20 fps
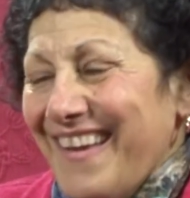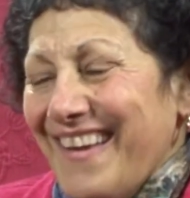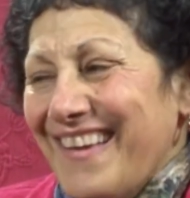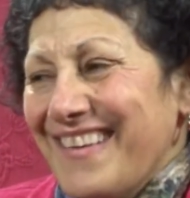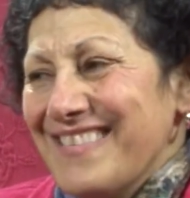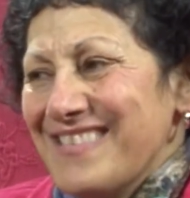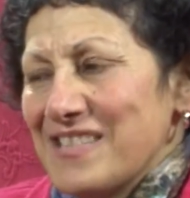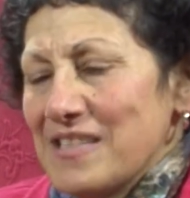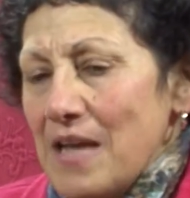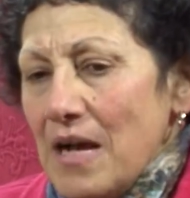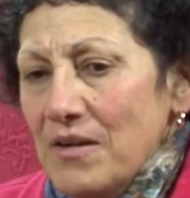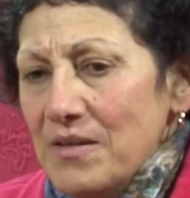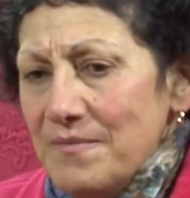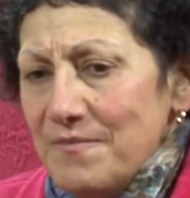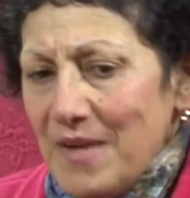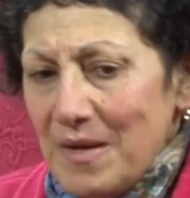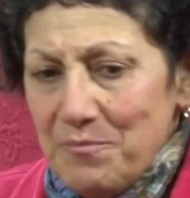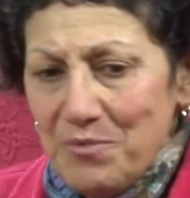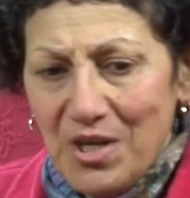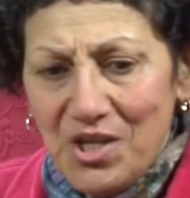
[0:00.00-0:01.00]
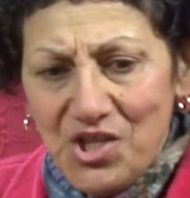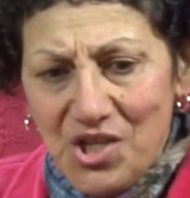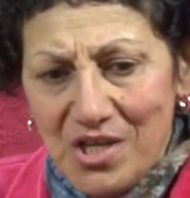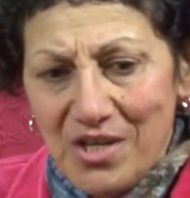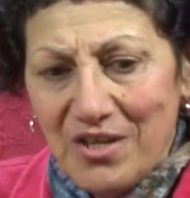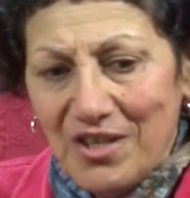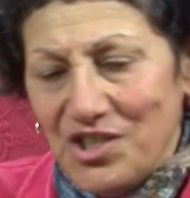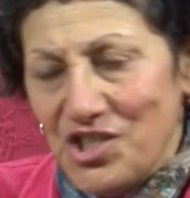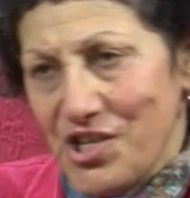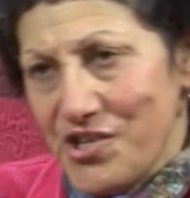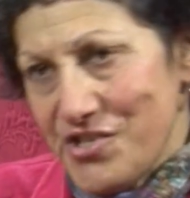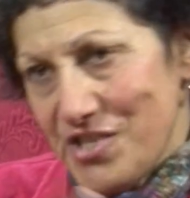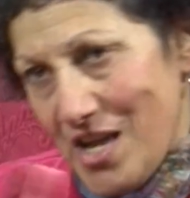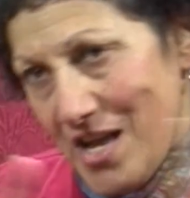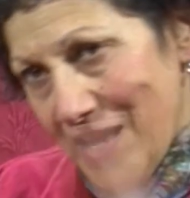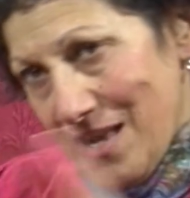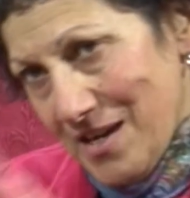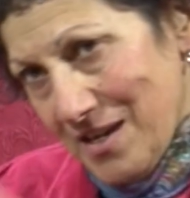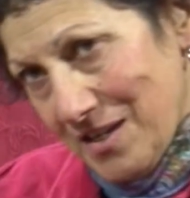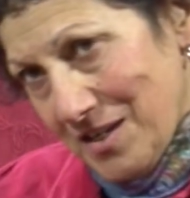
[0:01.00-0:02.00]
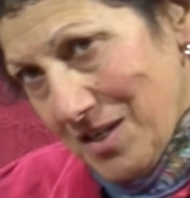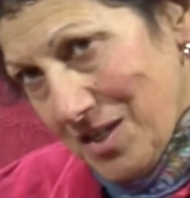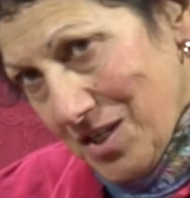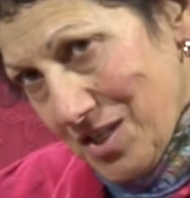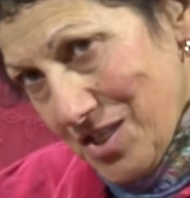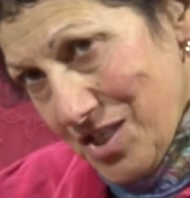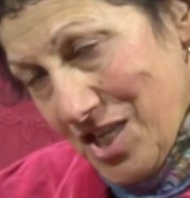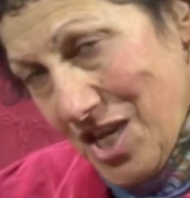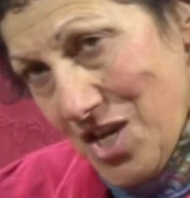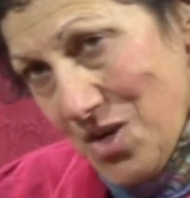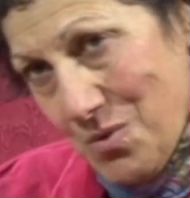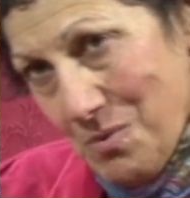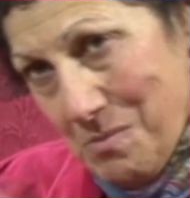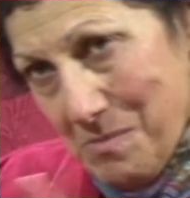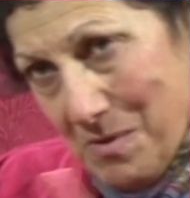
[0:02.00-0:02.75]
And sound and vibration are just on a continuum